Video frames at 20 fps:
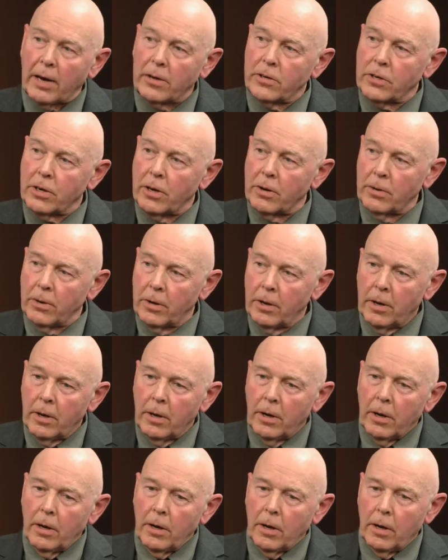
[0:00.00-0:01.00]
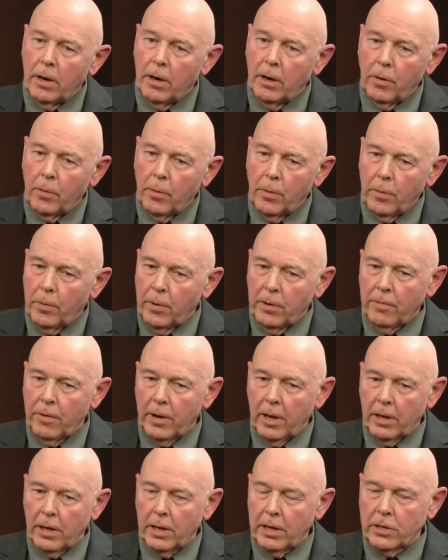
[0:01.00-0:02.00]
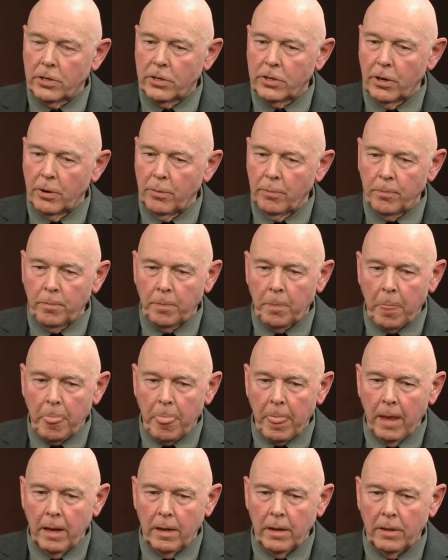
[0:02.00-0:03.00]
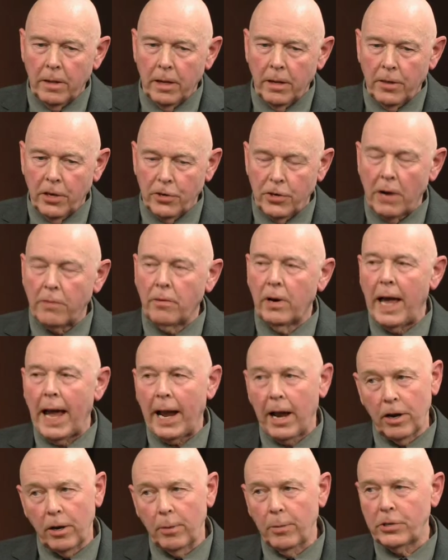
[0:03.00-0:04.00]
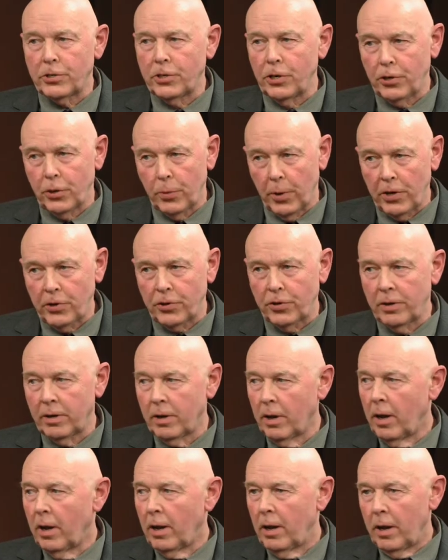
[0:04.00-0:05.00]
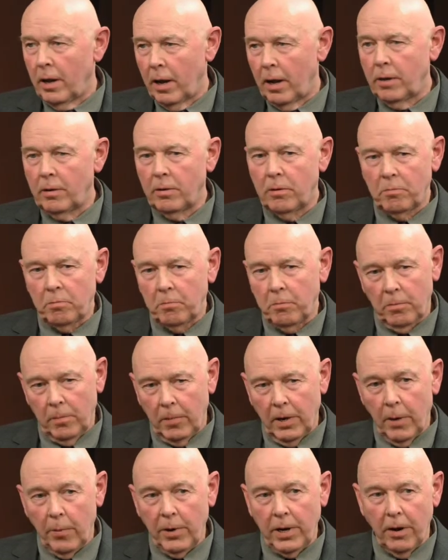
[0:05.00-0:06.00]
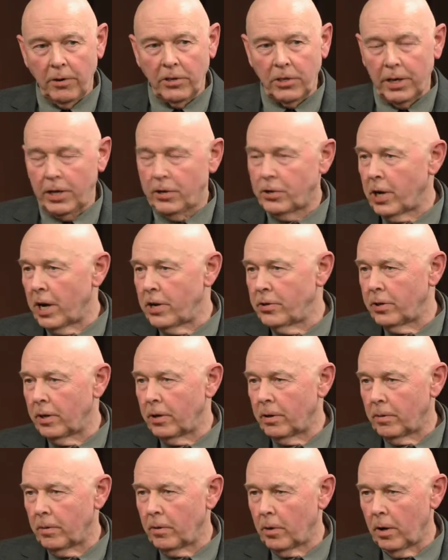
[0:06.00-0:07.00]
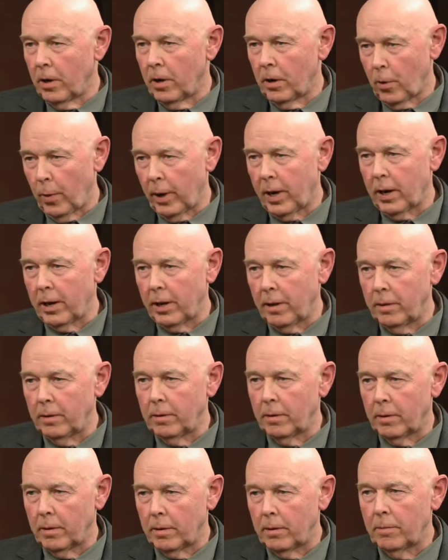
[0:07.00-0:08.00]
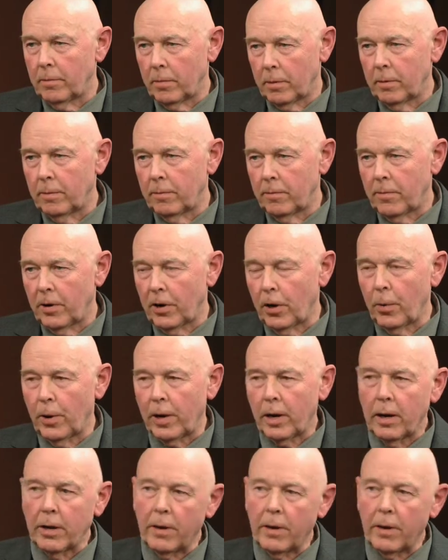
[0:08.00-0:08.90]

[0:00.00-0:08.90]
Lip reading: So we feel that it's the general economic situation, and we don't see it changing very quickly.